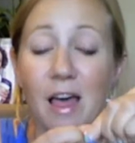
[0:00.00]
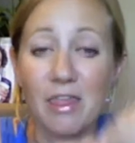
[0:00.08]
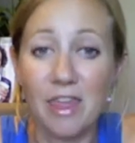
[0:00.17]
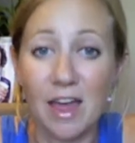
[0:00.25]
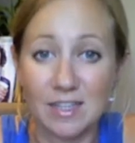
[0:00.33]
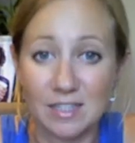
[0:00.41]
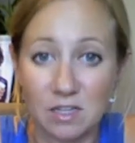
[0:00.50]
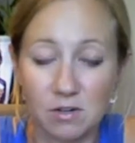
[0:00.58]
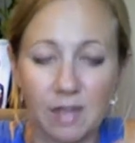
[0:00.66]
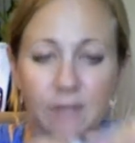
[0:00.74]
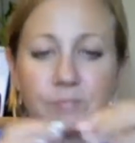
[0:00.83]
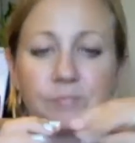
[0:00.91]
That's
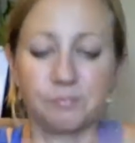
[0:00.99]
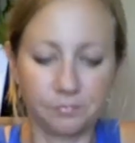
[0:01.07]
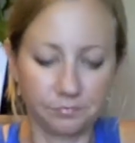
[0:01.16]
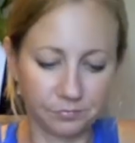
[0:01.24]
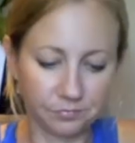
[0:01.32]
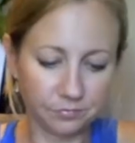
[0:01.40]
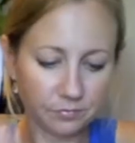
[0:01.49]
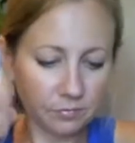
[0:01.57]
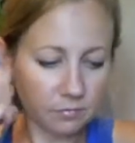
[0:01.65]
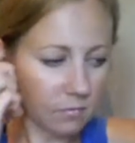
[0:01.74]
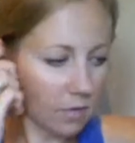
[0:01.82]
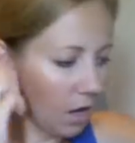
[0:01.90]
okay.
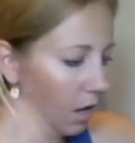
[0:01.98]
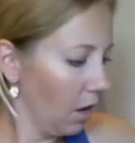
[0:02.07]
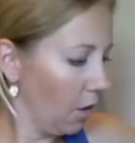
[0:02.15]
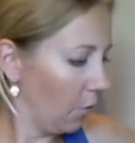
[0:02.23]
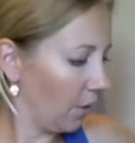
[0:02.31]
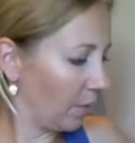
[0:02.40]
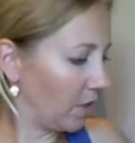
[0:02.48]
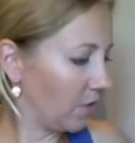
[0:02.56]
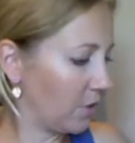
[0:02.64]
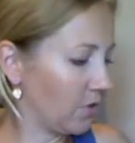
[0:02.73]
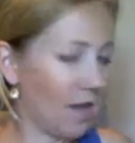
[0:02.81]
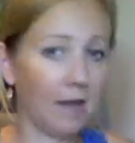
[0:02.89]
What I'm going to
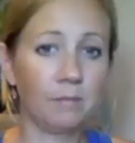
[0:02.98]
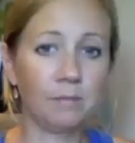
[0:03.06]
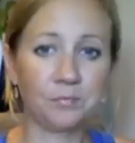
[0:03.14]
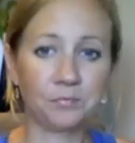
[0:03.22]
do then,